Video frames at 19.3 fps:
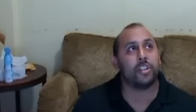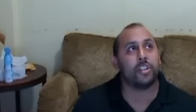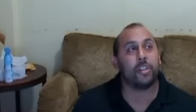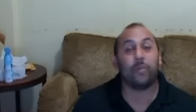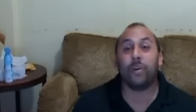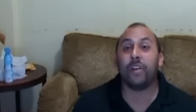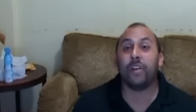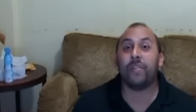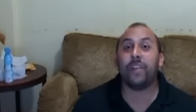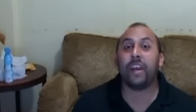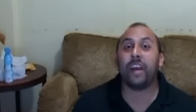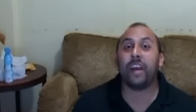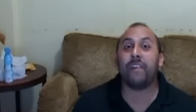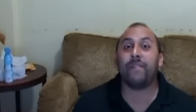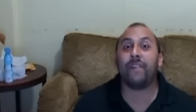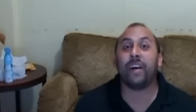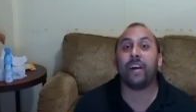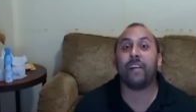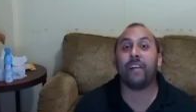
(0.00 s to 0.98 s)
The one thing I
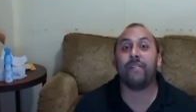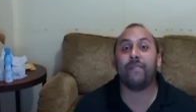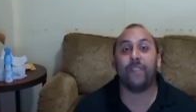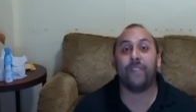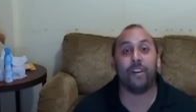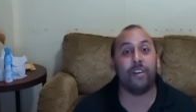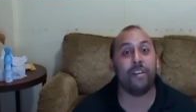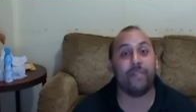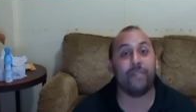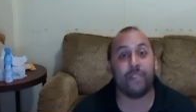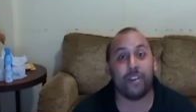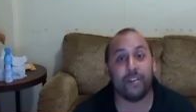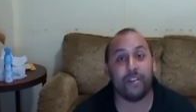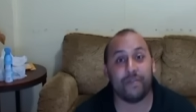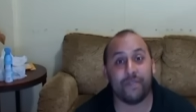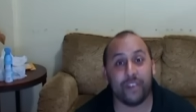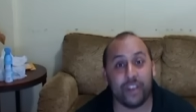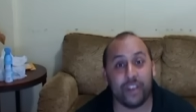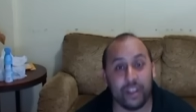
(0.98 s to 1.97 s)
find very, very
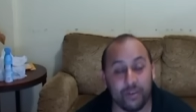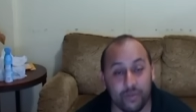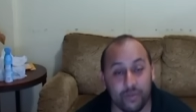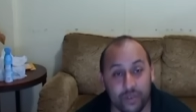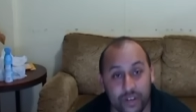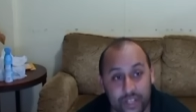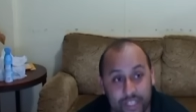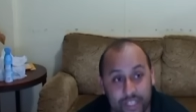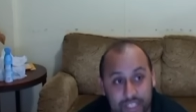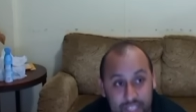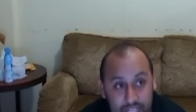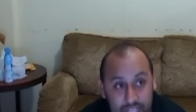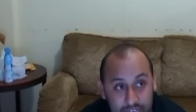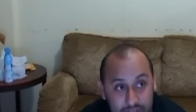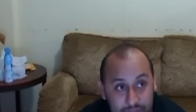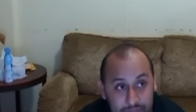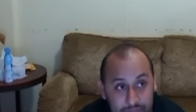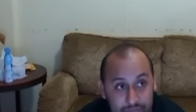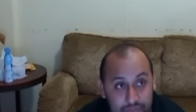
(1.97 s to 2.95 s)
funny was
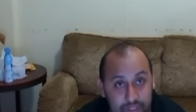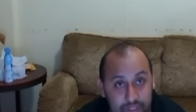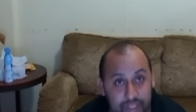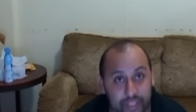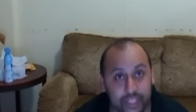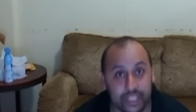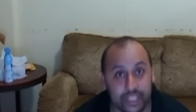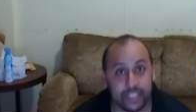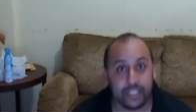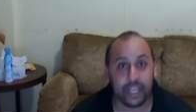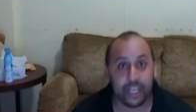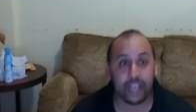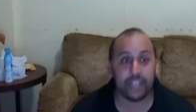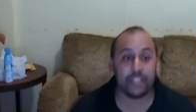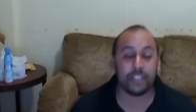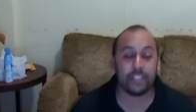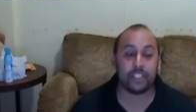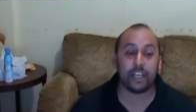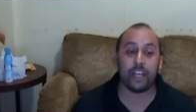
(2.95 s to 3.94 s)
um, his dad
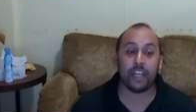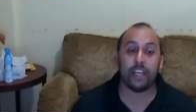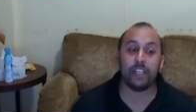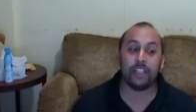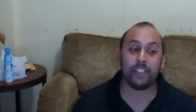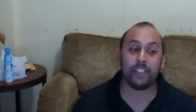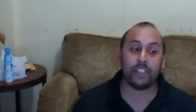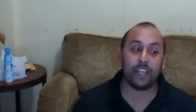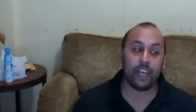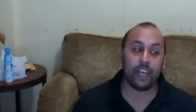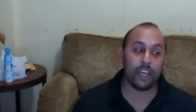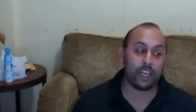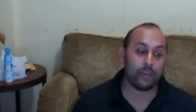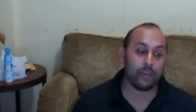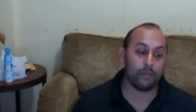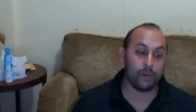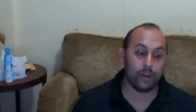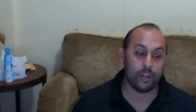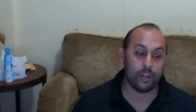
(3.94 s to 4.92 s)
decided to take
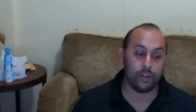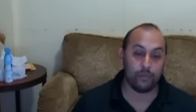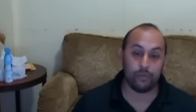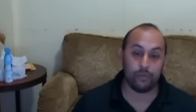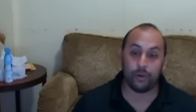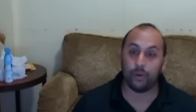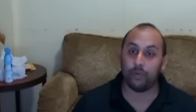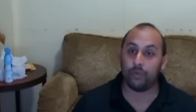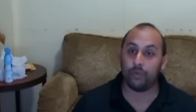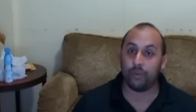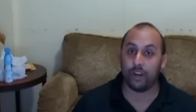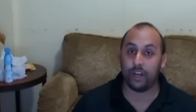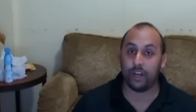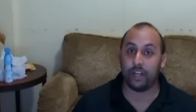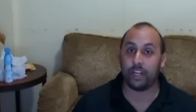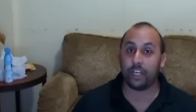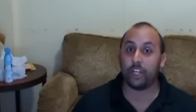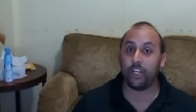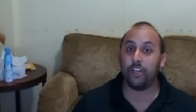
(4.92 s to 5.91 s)
him on a boat ride,
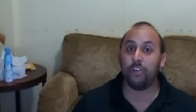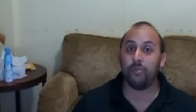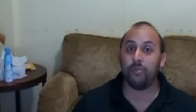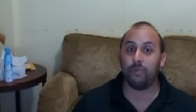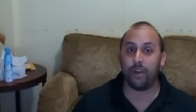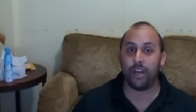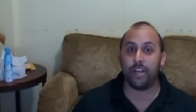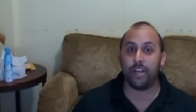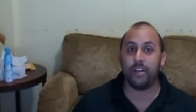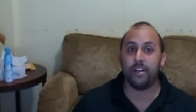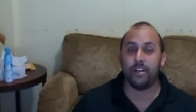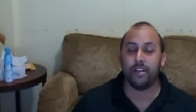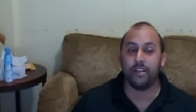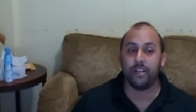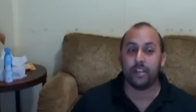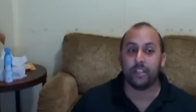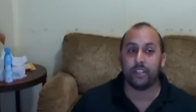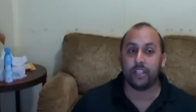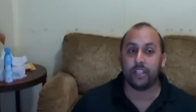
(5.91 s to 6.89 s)
on a canoe ride.
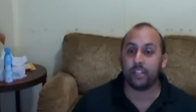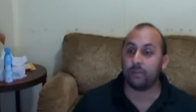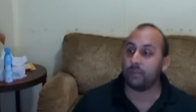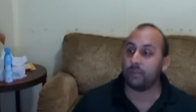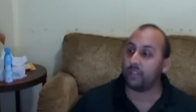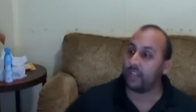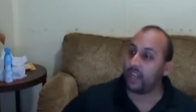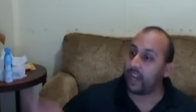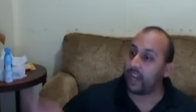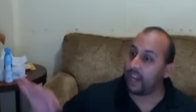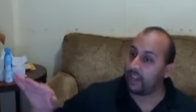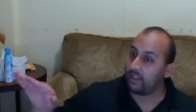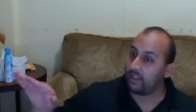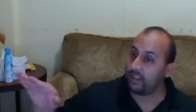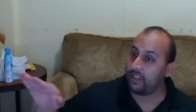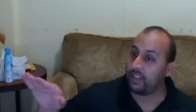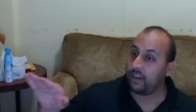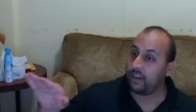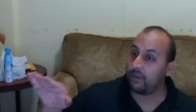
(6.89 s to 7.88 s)
That there was an
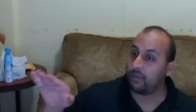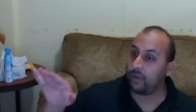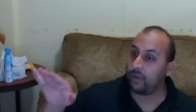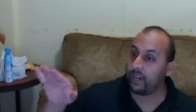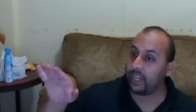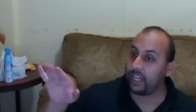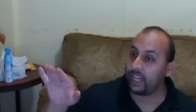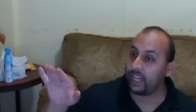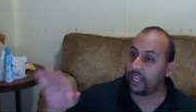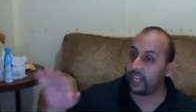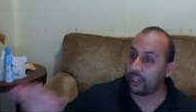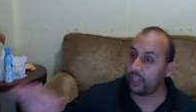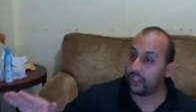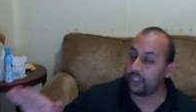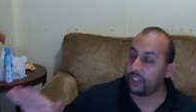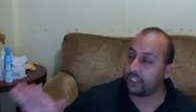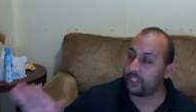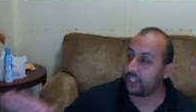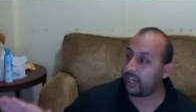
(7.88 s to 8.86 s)
island there where he could get a
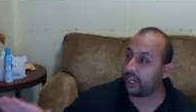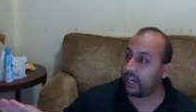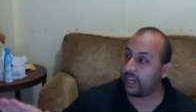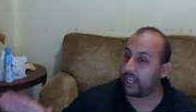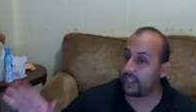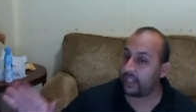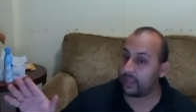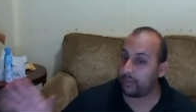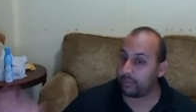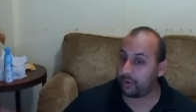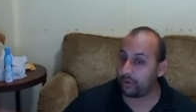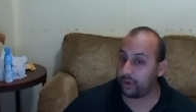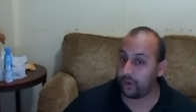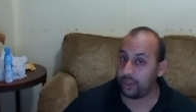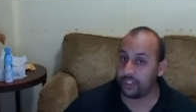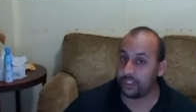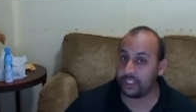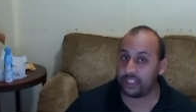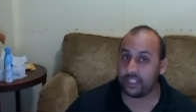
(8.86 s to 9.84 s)
good shot at the
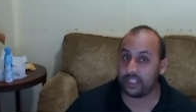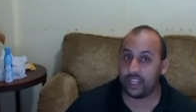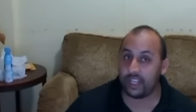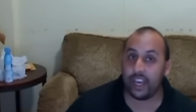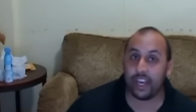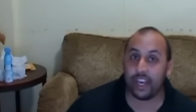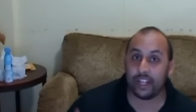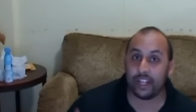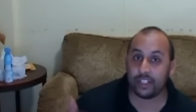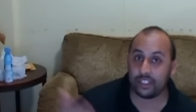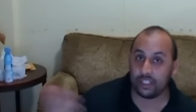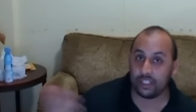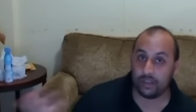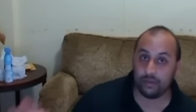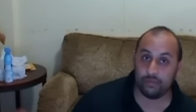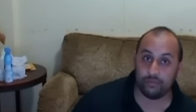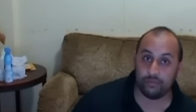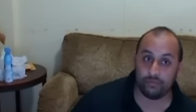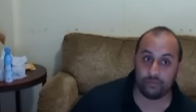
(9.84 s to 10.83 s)
birds and
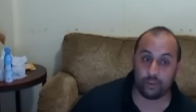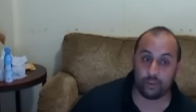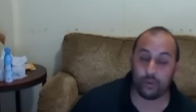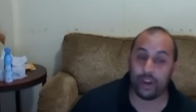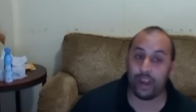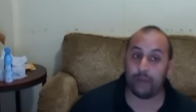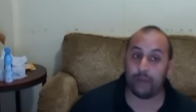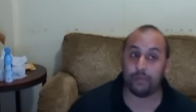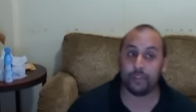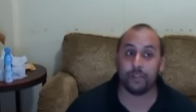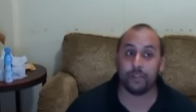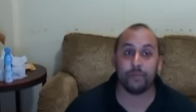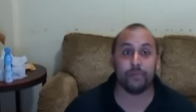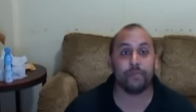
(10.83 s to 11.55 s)
some crabs.